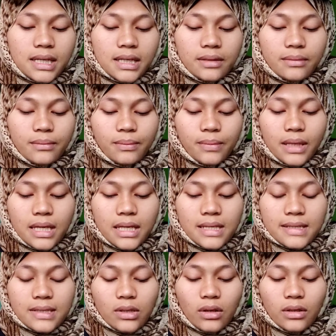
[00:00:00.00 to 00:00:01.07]
second
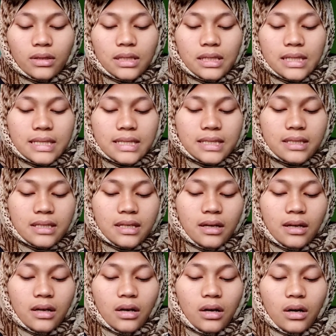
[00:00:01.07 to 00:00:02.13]
place on the list.
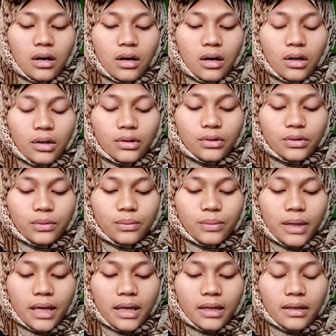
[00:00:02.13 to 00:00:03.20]
How to
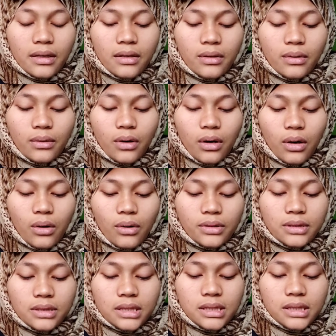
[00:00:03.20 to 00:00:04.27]
bake your
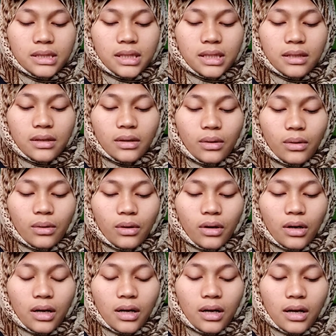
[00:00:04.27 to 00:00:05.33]
own D E O
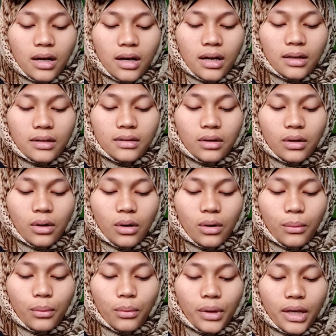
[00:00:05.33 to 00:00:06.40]
at
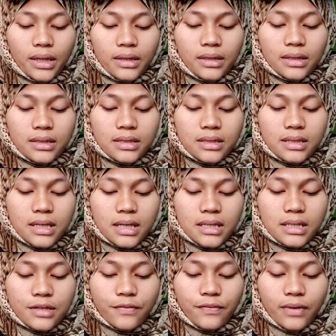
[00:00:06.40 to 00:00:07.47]
home with
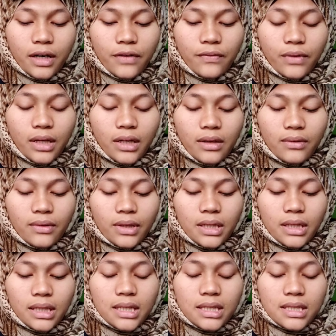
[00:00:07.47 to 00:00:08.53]
just five
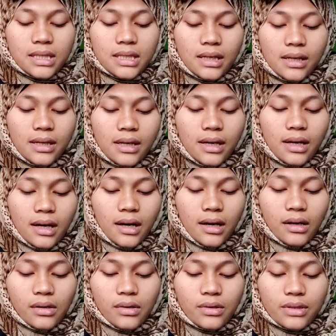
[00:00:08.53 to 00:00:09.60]
ingredients.
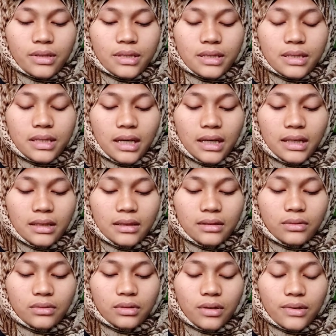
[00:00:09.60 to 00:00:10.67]
August
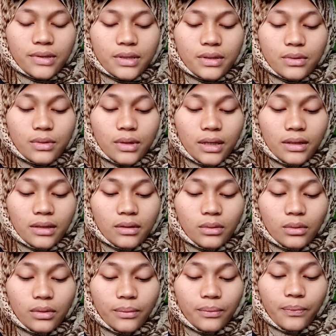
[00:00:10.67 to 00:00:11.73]
ninth, two thousand
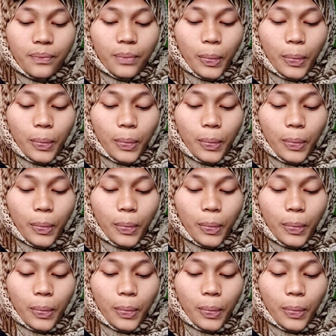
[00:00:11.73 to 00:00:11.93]
twenty-two,